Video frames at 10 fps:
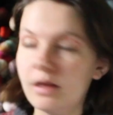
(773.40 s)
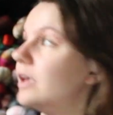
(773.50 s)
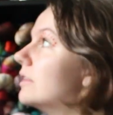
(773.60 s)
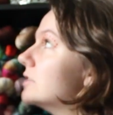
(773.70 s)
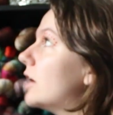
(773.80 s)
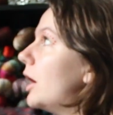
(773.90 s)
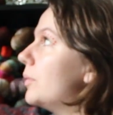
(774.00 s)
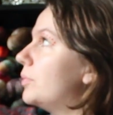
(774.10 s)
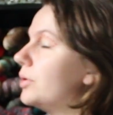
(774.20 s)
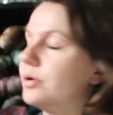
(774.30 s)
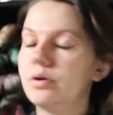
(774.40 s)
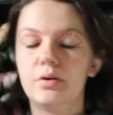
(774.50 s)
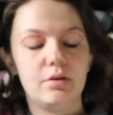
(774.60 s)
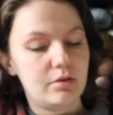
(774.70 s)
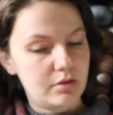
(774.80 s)
in the top
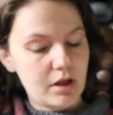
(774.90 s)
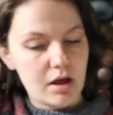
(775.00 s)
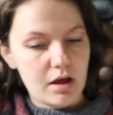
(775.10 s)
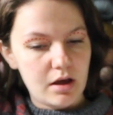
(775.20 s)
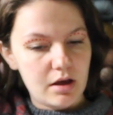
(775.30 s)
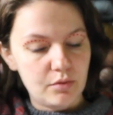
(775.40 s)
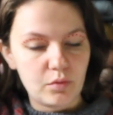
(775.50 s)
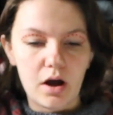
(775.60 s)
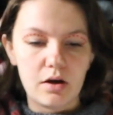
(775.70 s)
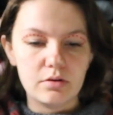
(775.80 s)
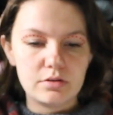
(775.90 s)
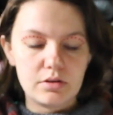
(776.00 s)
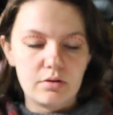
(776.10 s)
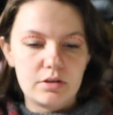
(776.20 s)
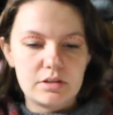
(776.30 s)
row,
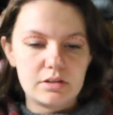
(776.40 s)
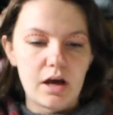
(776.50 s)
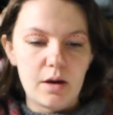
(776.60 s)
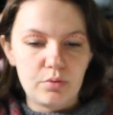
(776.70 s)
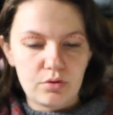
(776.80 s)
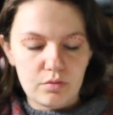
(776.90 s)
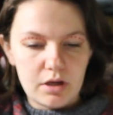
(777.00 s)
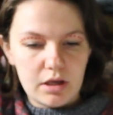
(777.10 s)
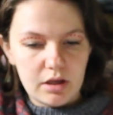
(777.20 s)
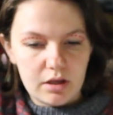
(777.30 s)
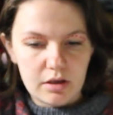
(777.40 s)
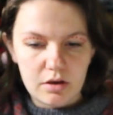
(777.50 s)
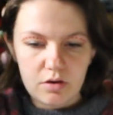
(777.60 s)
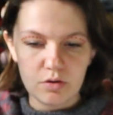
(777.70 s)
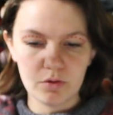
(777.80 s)
so these top 3
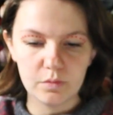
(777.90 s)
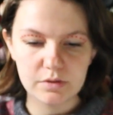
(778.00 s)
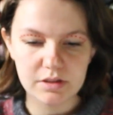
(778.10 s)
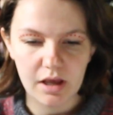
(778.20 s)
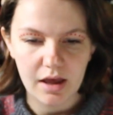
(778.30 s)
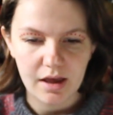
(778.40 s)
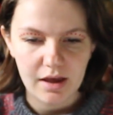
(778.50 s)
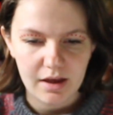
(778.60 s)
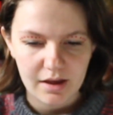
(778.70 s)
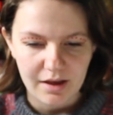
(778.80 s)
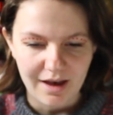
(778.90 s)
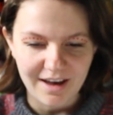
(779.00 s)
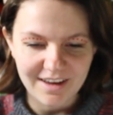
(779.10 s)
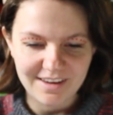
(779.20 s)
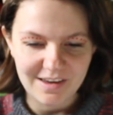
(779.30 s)
cubes,
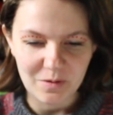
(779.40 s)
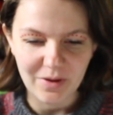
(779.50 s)
I am